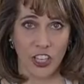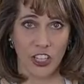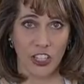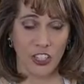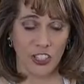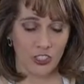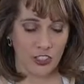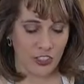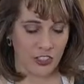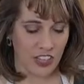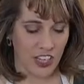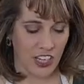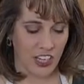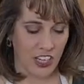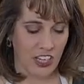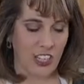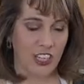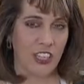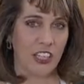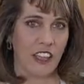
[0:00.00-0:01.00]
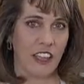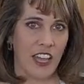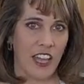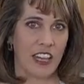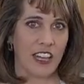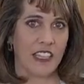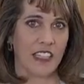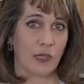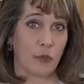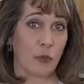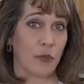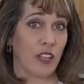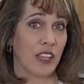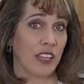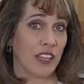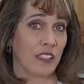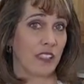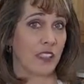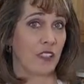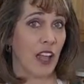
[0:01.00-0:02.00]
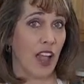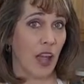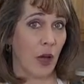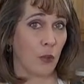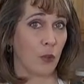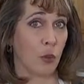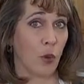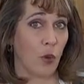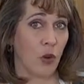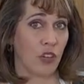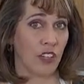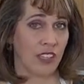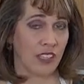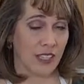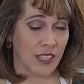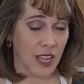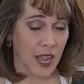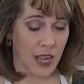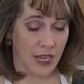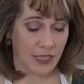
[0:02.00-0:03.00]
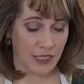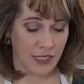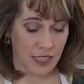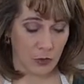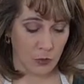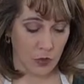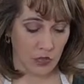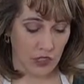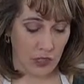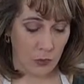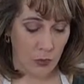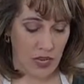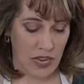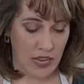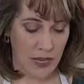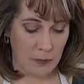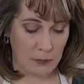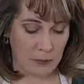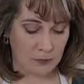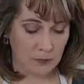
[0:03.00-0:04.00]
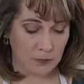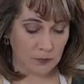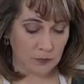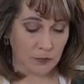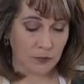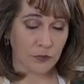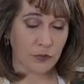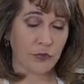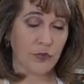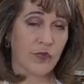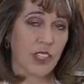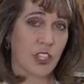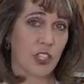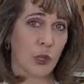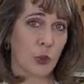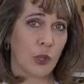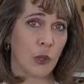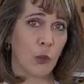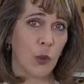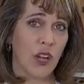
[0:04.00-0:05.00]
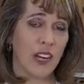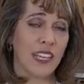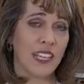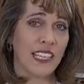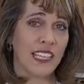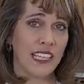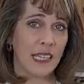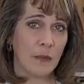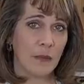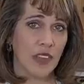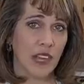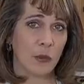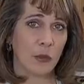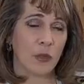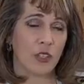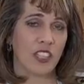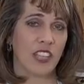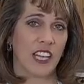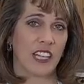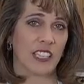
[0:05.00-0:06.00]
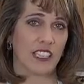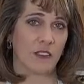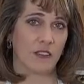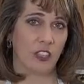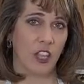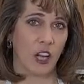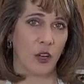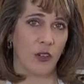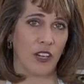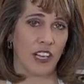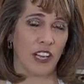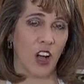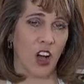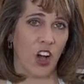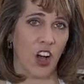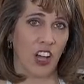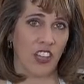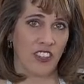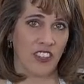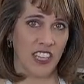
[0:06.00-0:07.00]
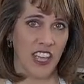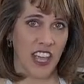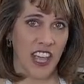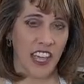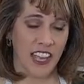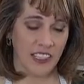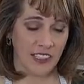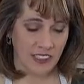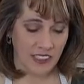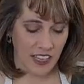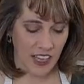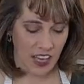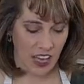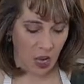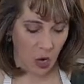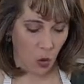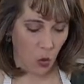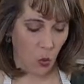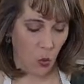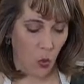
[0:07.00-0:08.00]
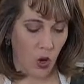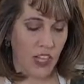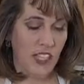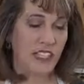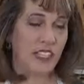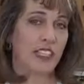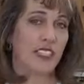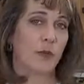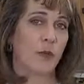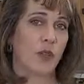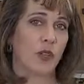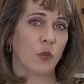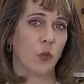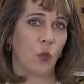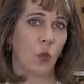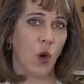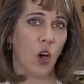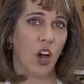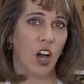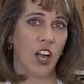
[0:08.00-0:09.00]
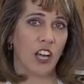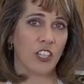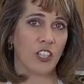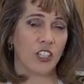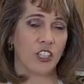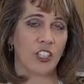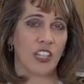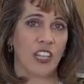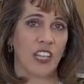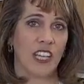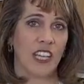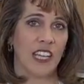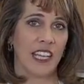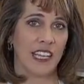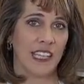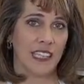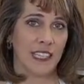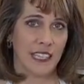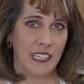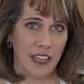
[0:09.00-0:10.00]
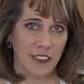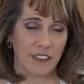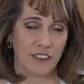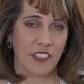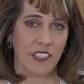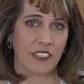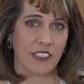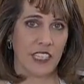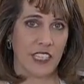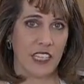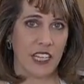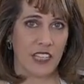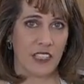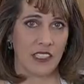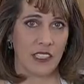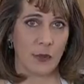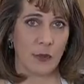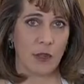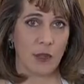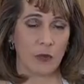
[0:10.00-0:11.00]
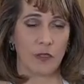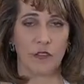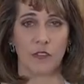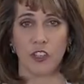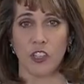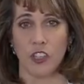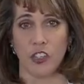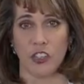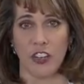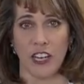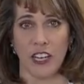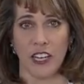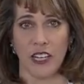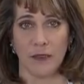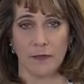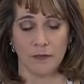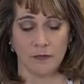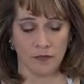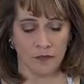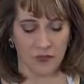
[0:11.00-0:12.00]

colors, that explains how porous the eggs can really be. So we want to keep that protective coating on the eggs. Once it's been washed, it definitely needs to be refrigerated.